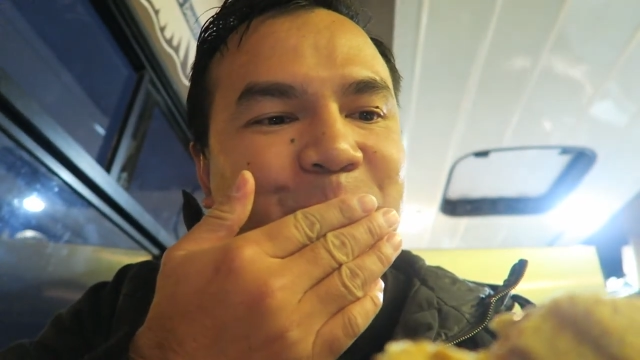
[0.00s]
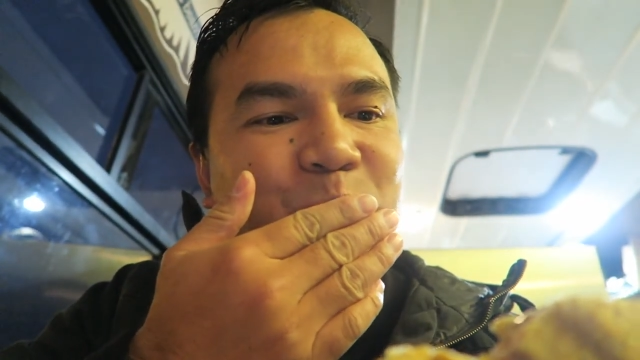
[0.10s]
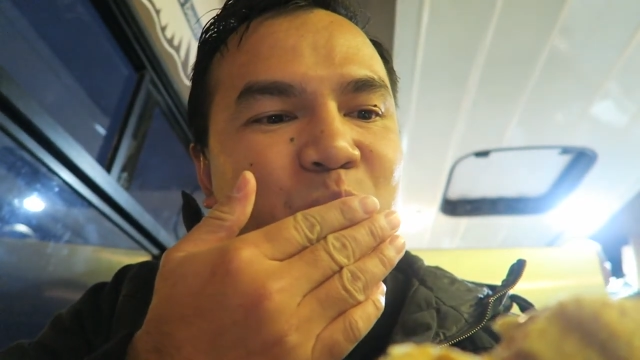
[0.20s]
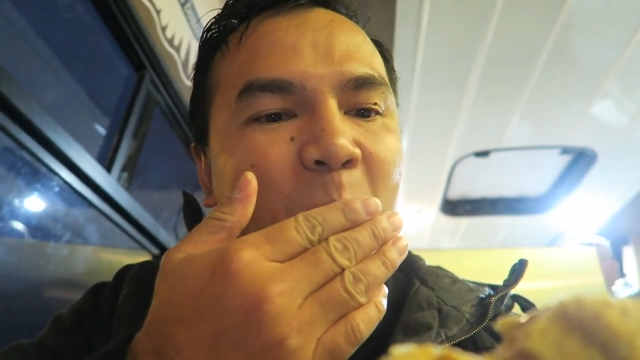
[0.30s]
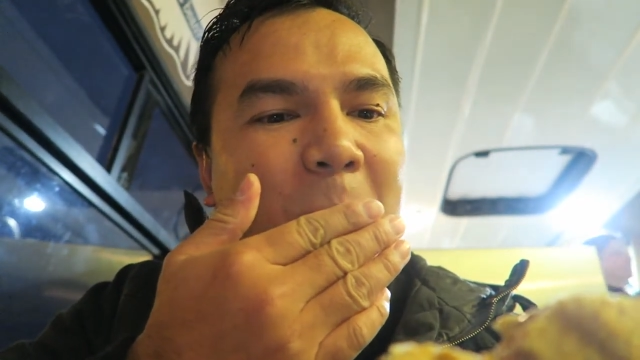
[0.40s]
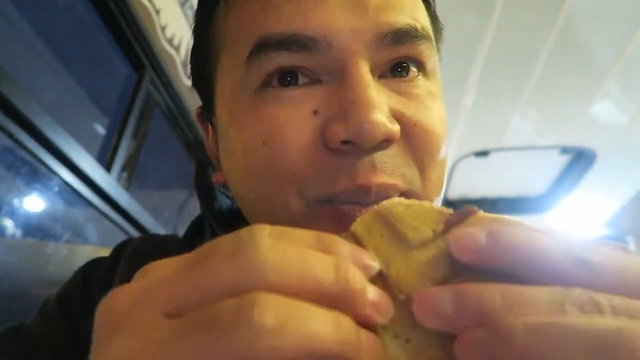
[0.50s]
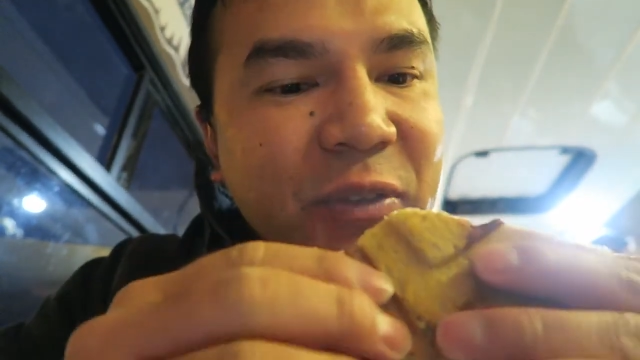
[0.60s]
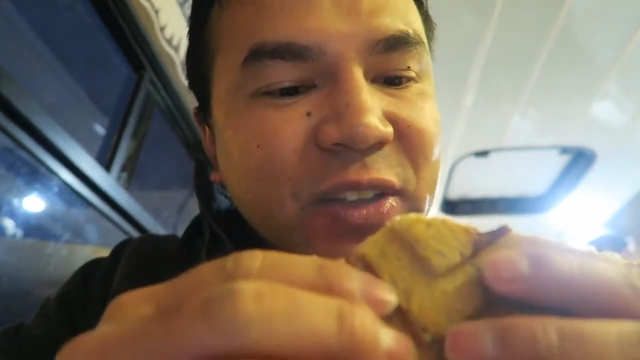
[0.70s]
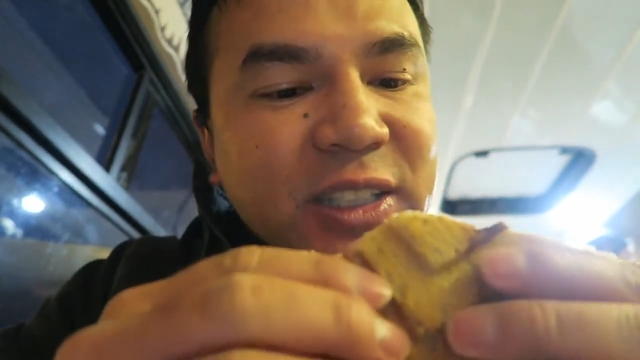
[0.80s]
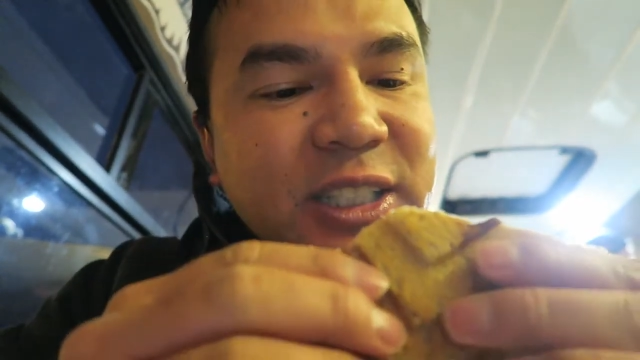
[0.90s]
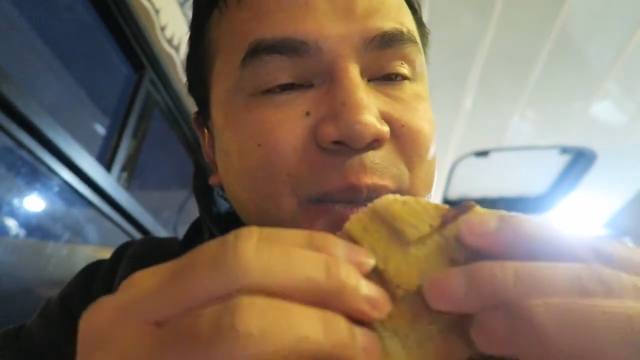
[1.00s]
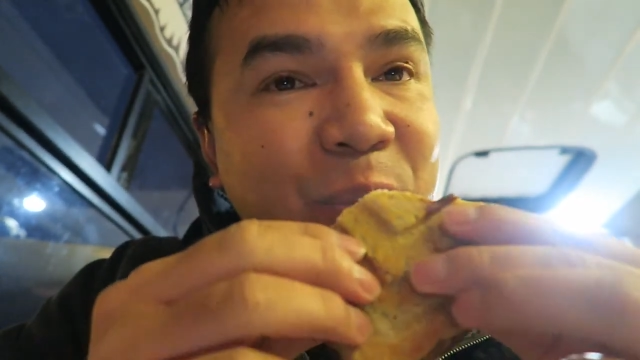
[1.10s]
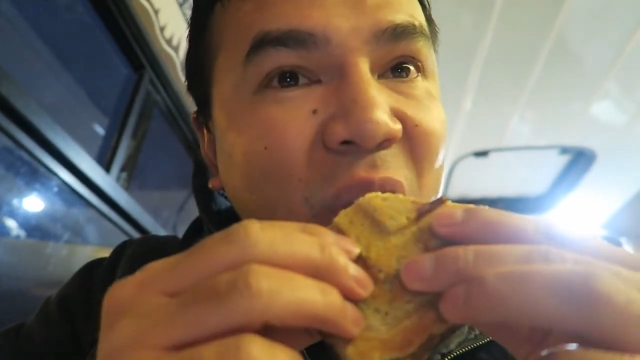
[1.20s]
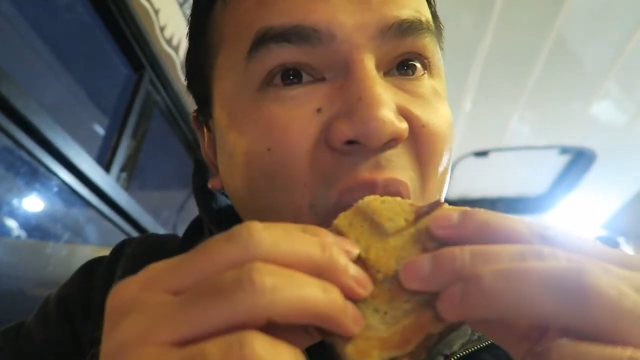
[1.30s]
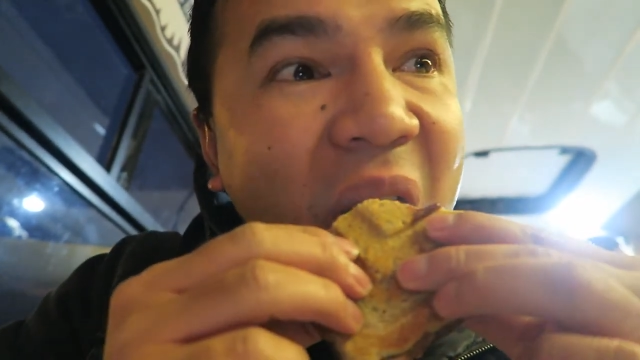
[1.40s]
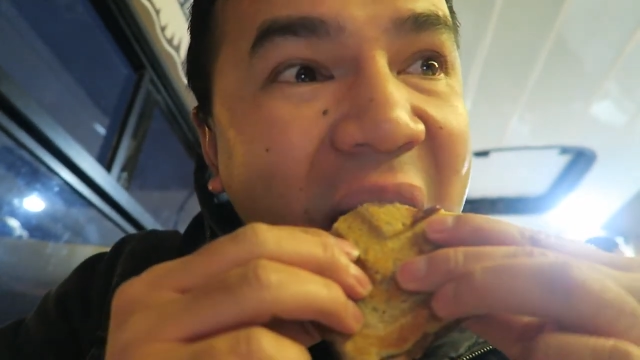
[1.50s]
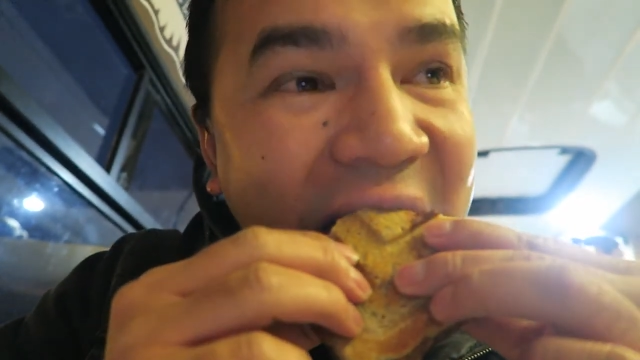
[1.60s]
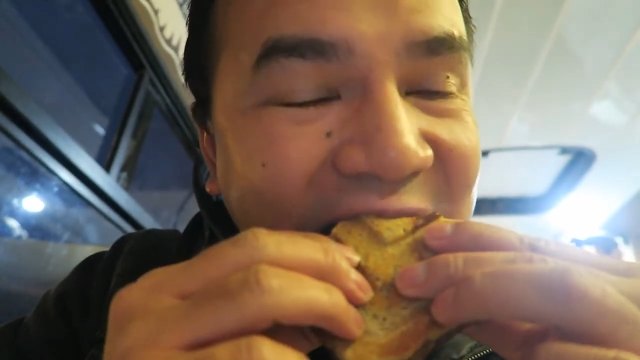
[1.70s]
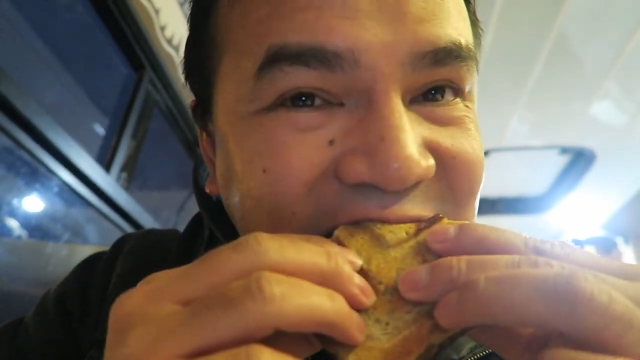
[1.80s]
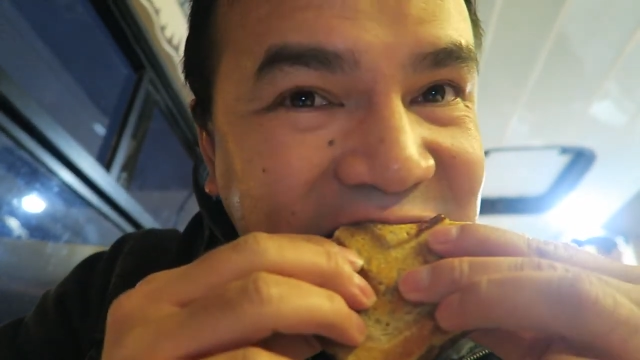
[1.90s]
I gonna have another second glass,
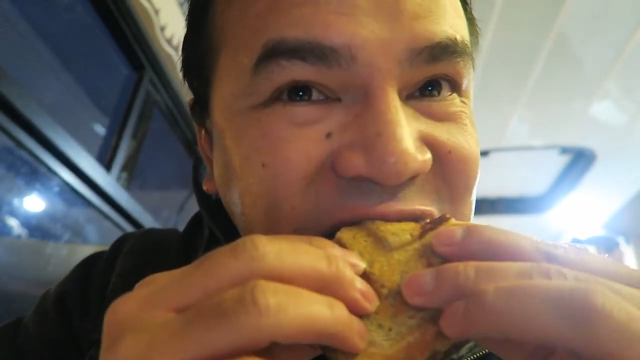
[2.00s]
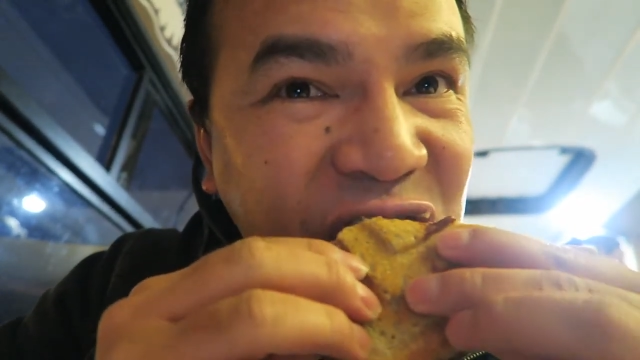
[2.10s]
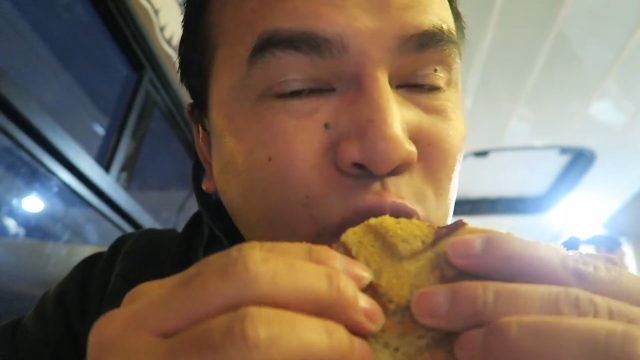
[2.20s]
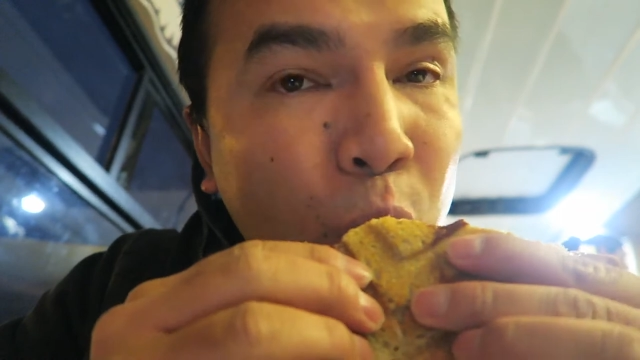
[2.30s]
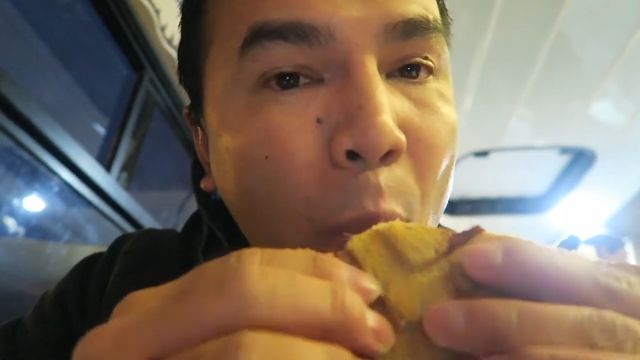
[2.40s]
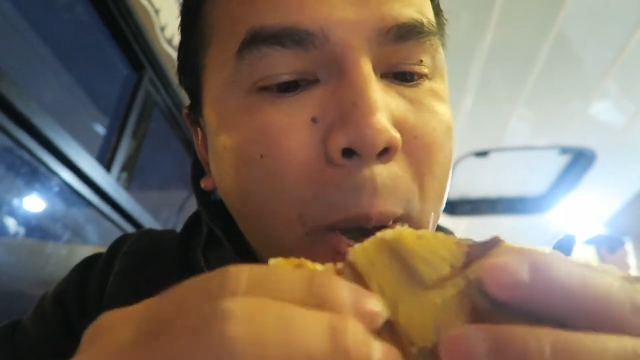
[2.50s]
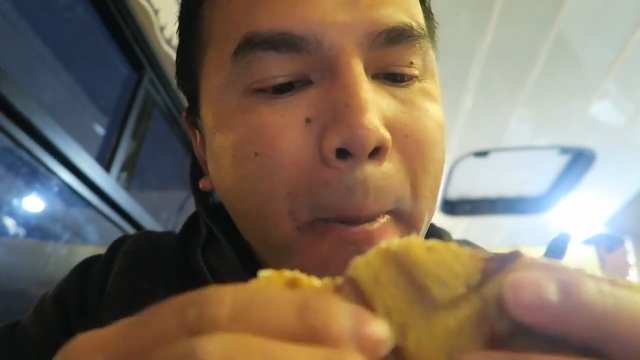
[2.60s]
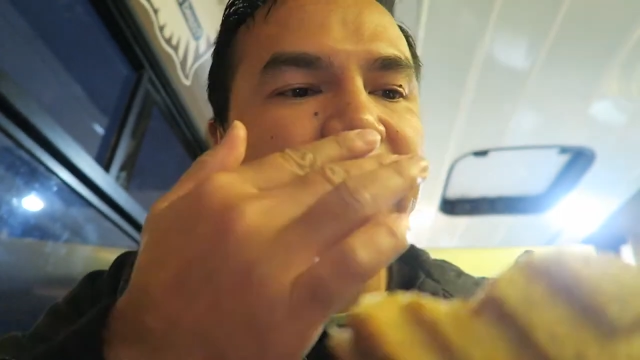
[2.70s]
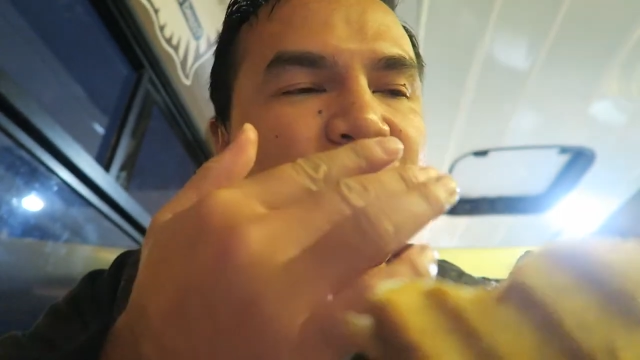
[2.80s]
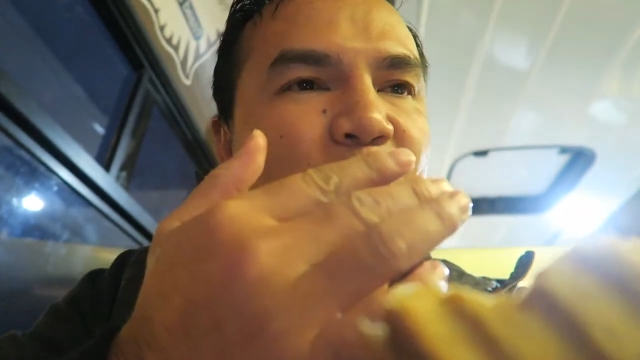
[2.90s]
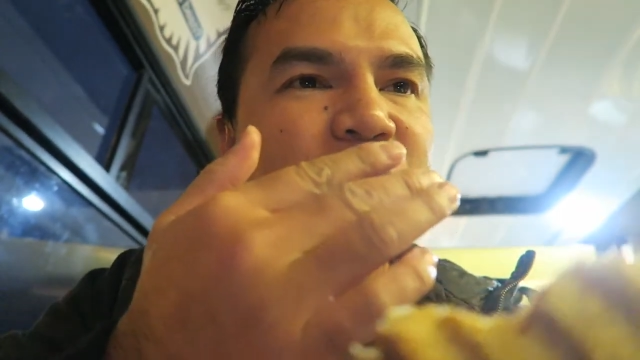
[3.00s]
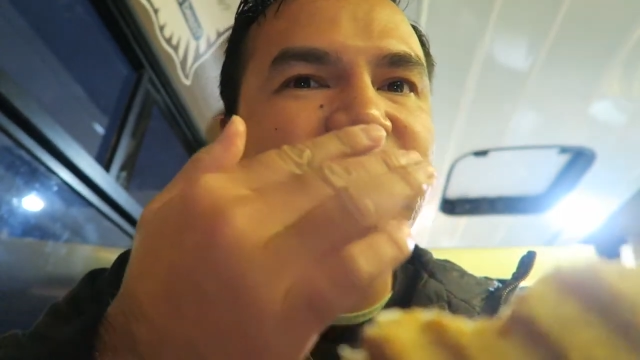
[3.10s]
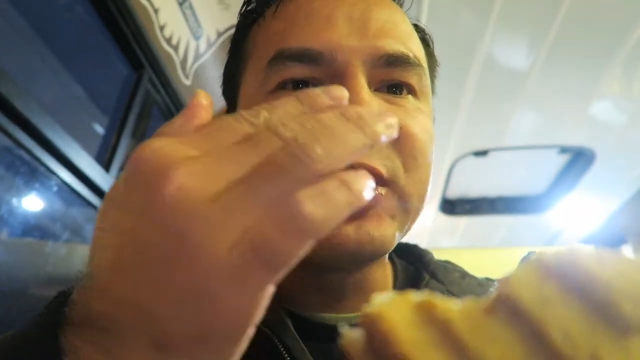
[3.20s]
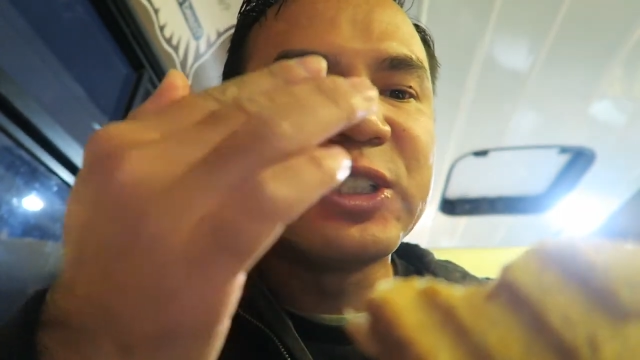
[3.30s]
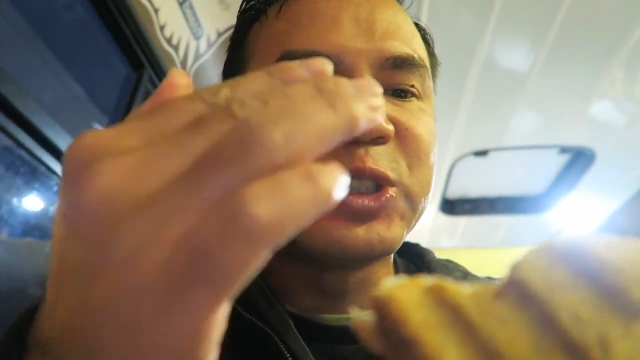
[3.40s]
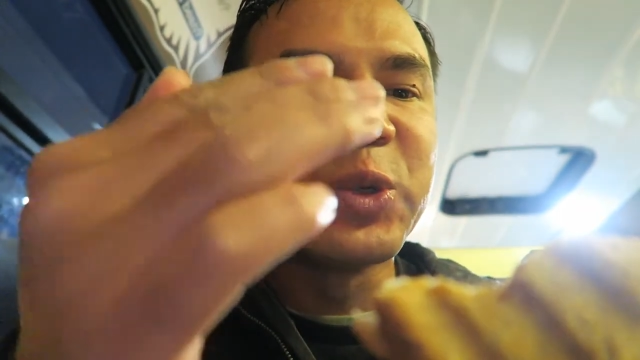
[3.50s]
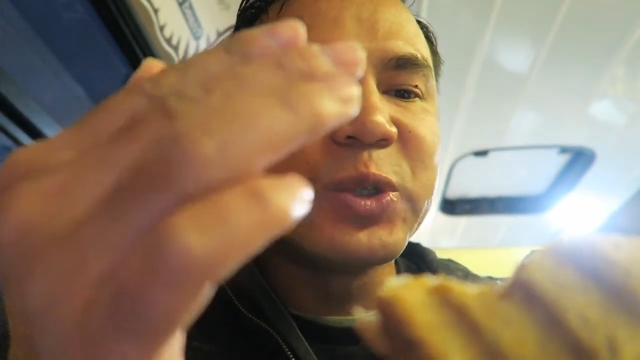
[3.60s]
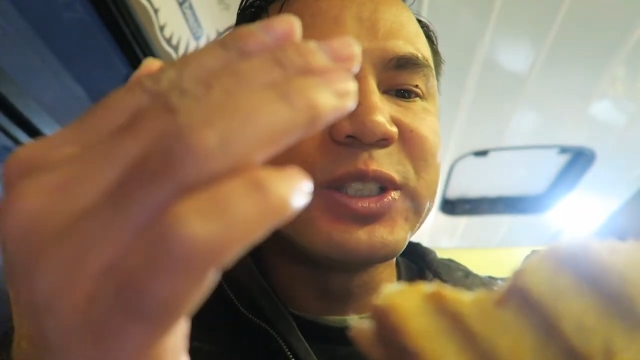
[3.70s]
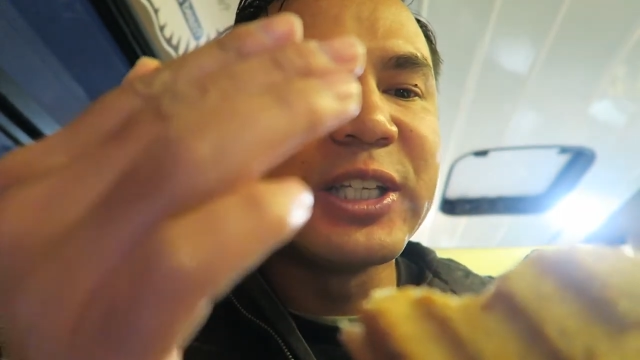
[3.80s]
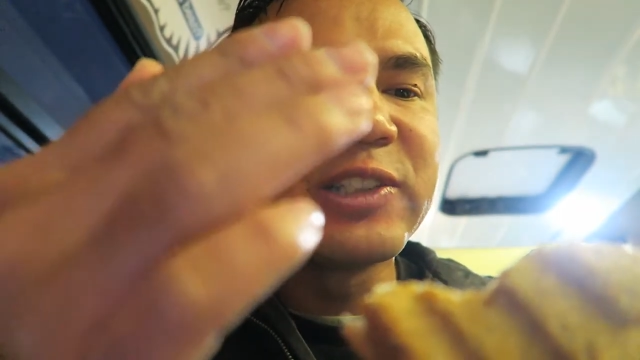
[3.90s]
Hi. Oh, it's really saucy.